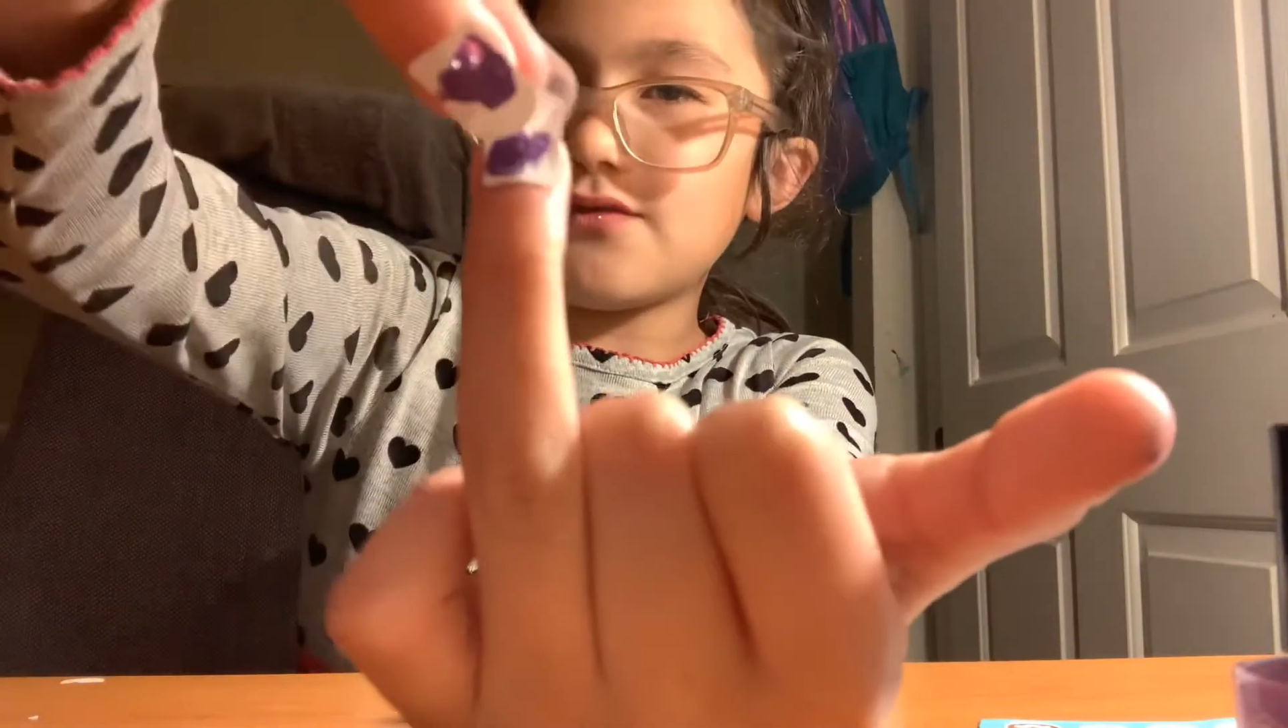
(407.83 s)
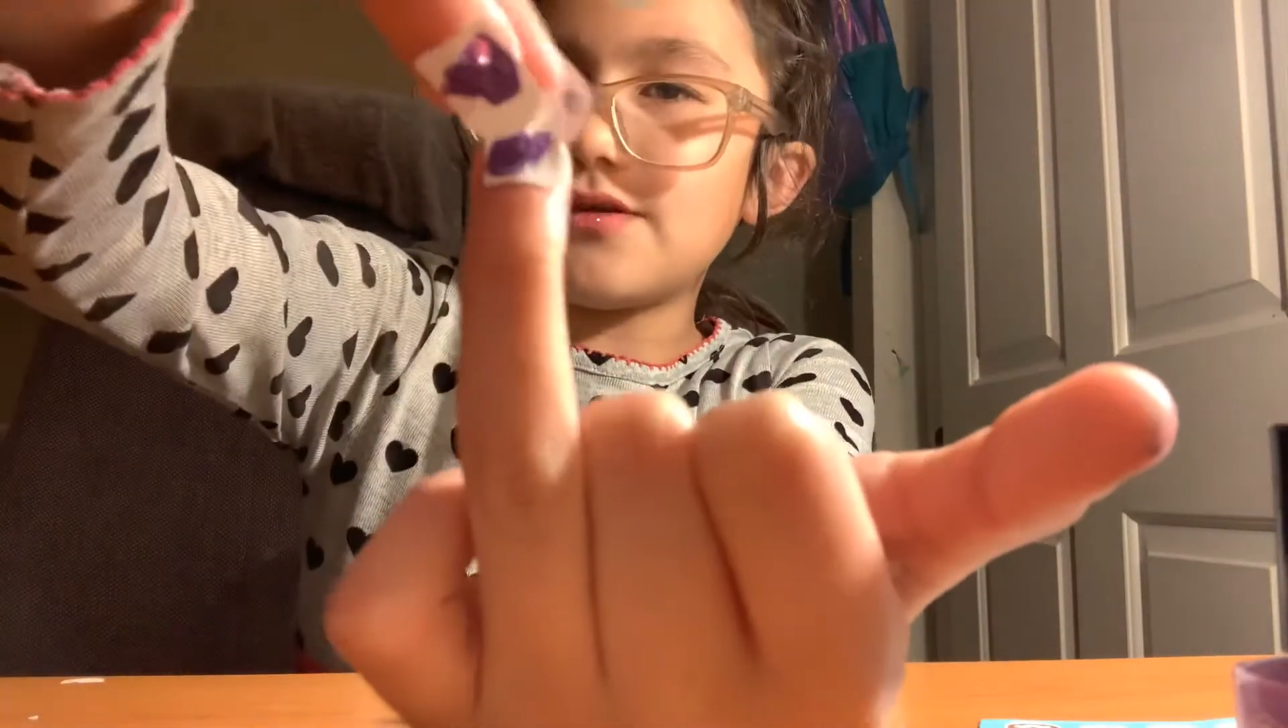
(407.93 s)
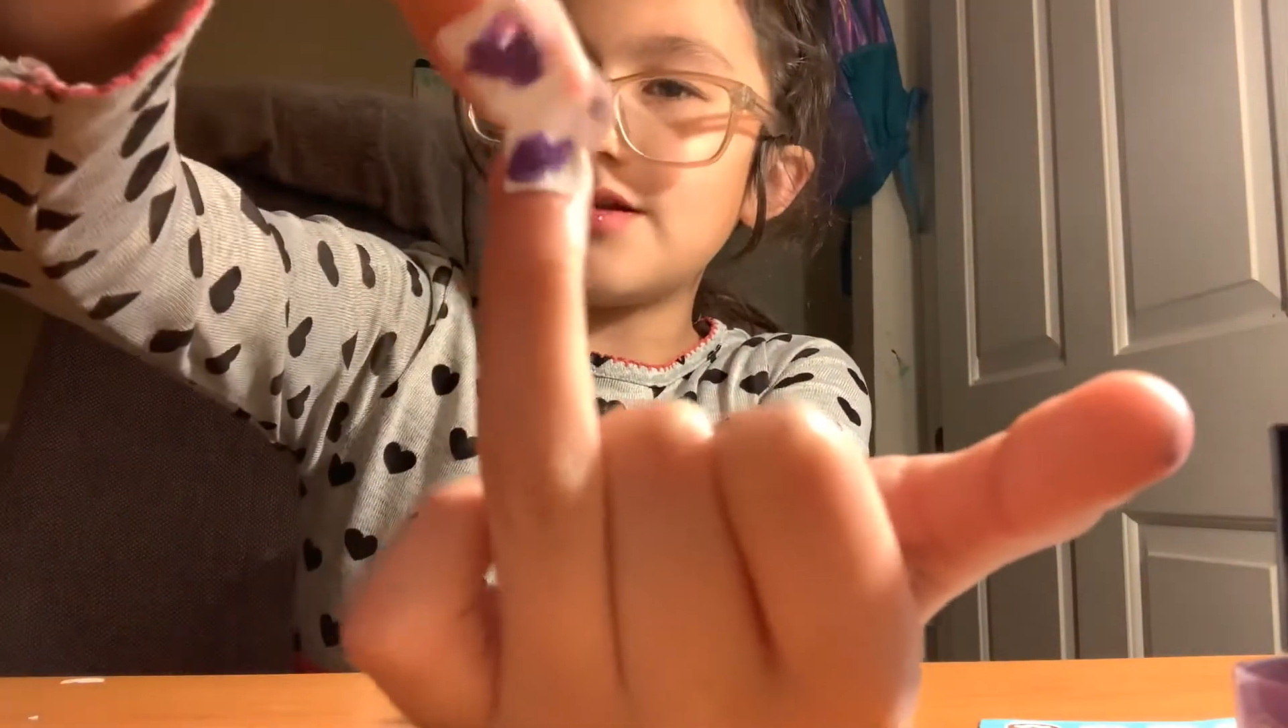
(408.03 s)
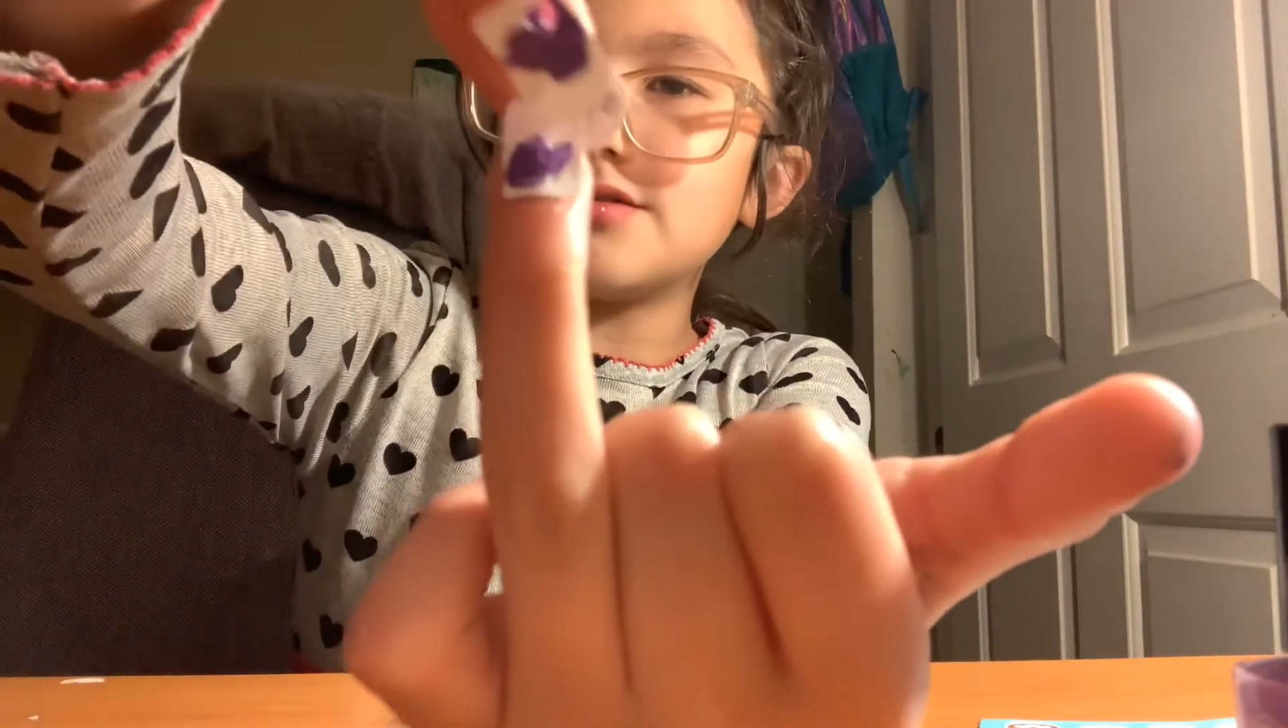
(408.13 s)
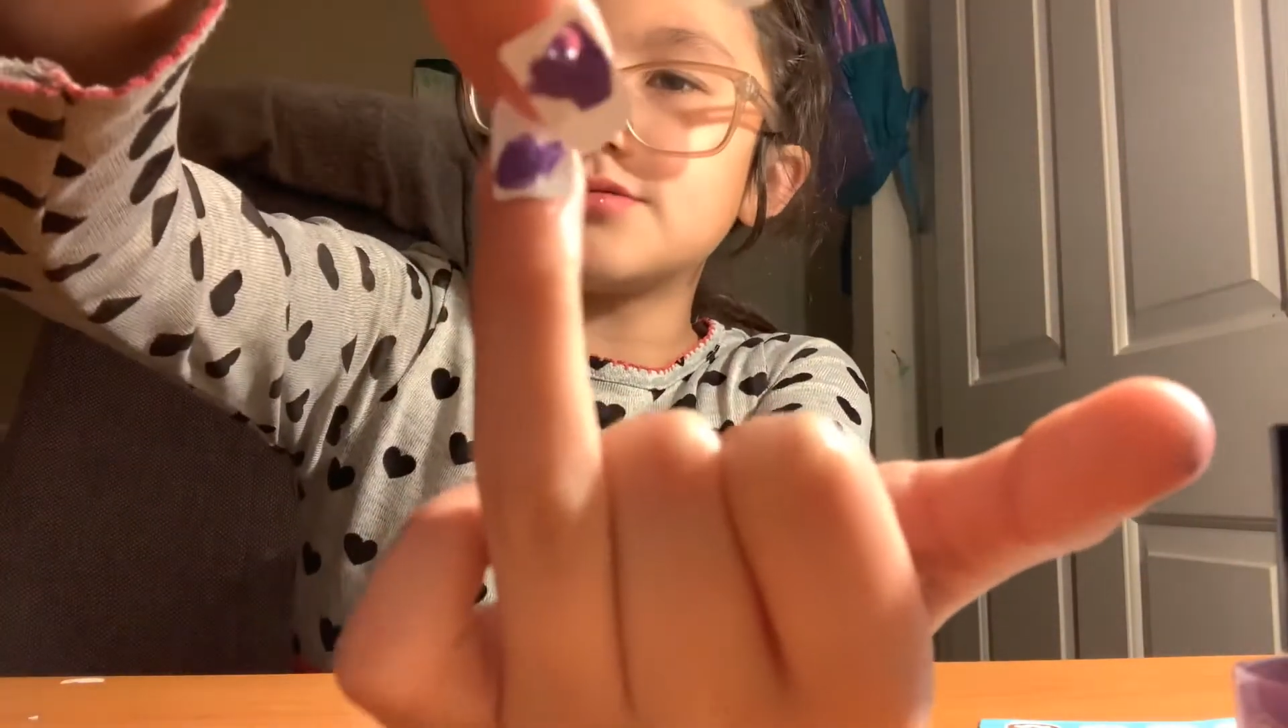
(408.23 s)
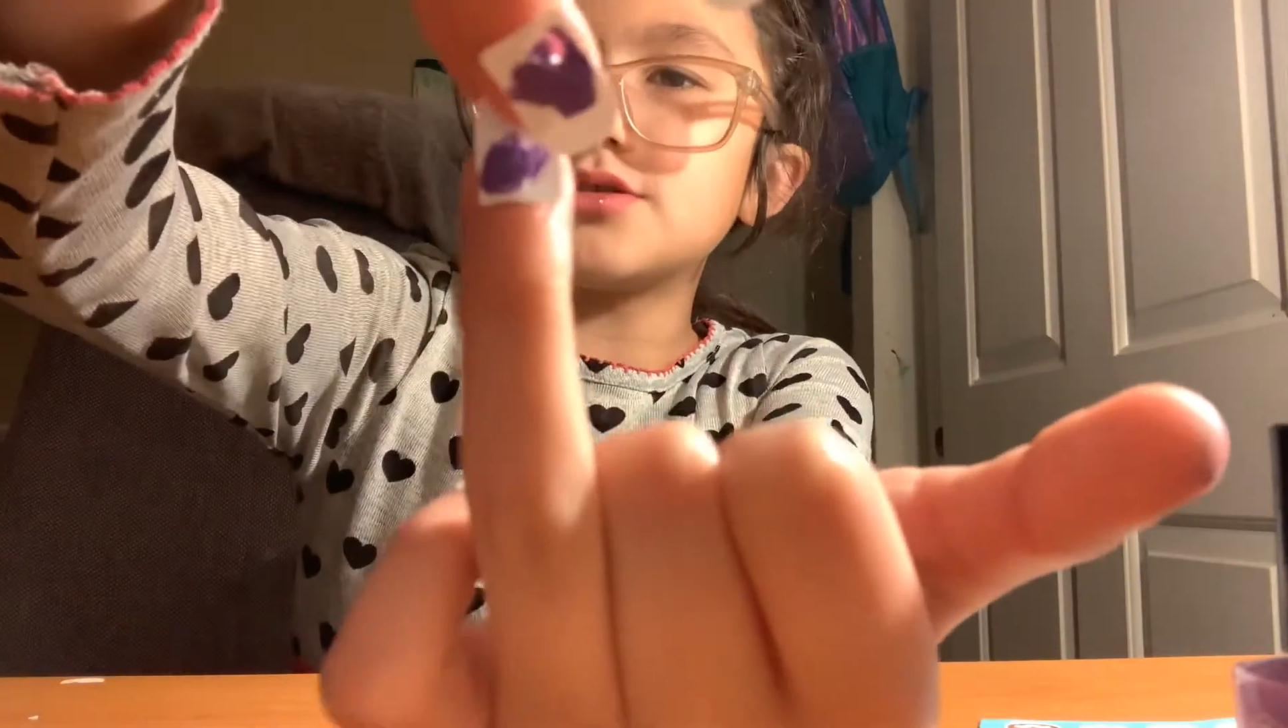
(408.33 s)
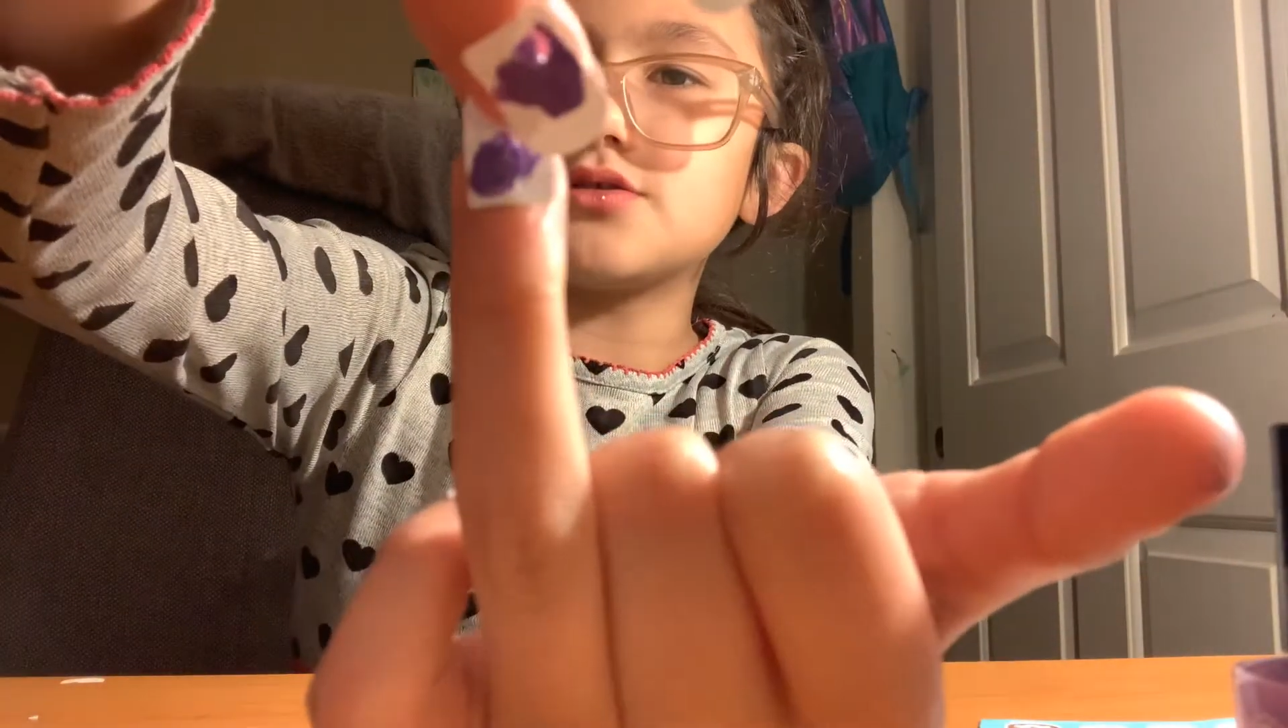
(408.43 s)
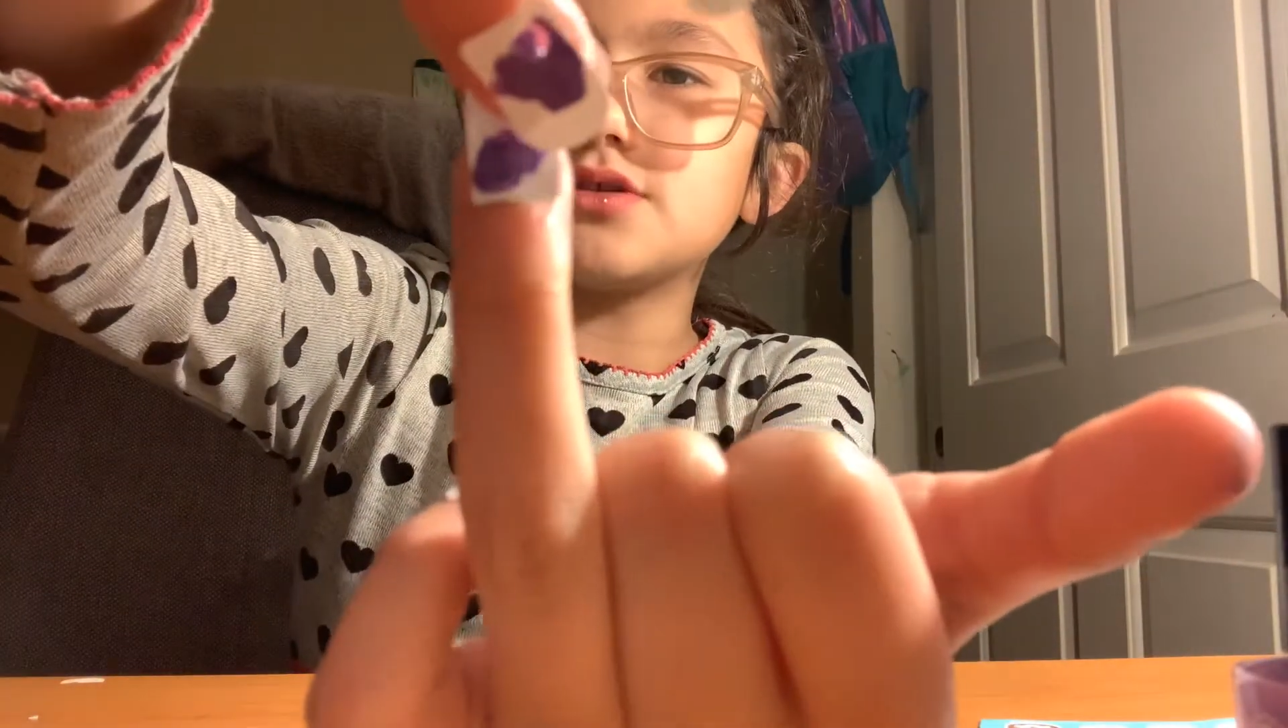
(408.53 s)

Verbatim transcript: while I'm showing